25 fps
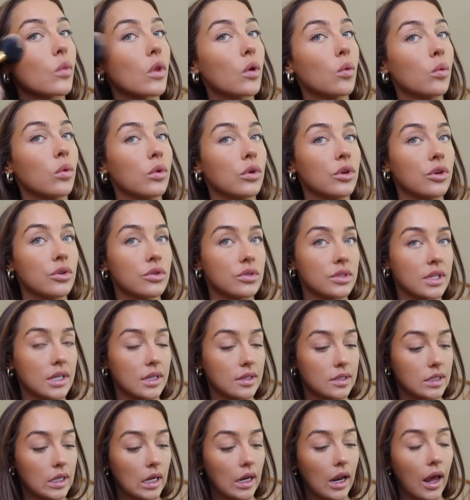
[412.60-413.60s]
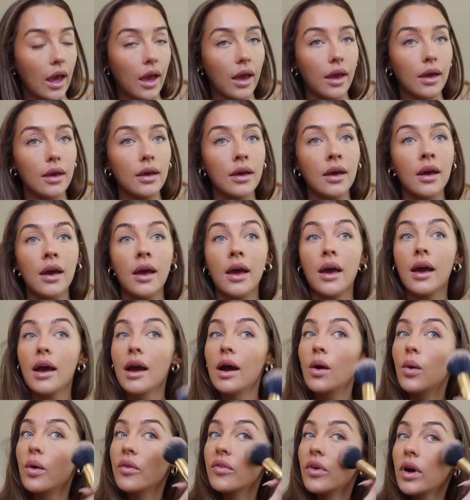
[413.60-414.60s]
we'll use this today.
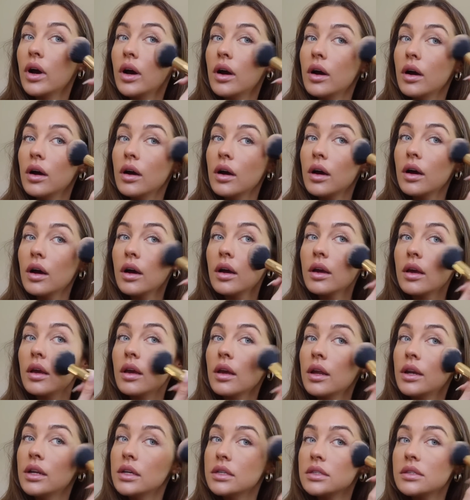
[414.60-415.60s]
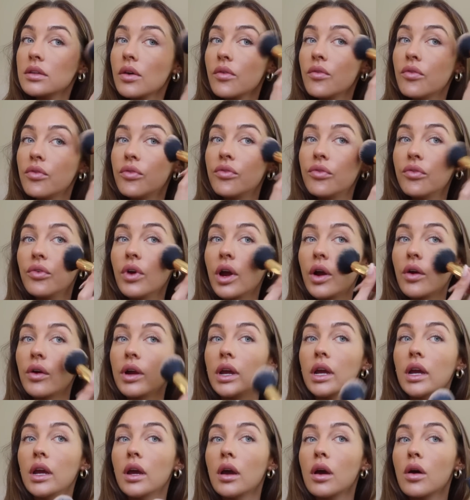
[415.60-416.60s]
However, it is
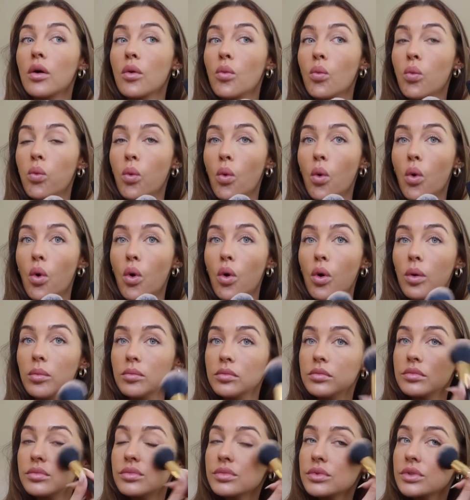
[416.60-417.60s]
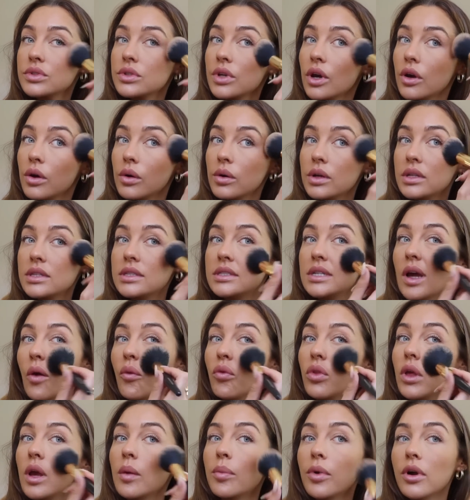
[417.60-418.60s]
very warm, so it's
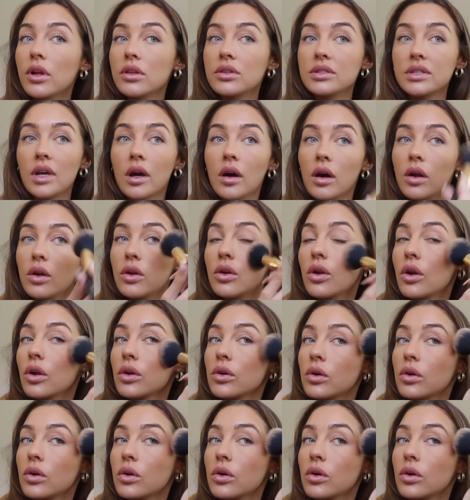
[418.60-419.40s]
definitely a bronzer, not a